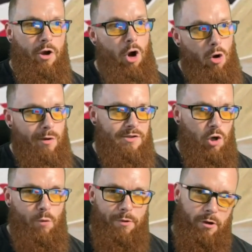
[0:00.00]
oh, he's
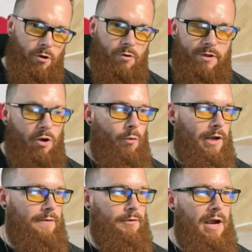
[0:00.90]
open, or, oh, you know, whatever.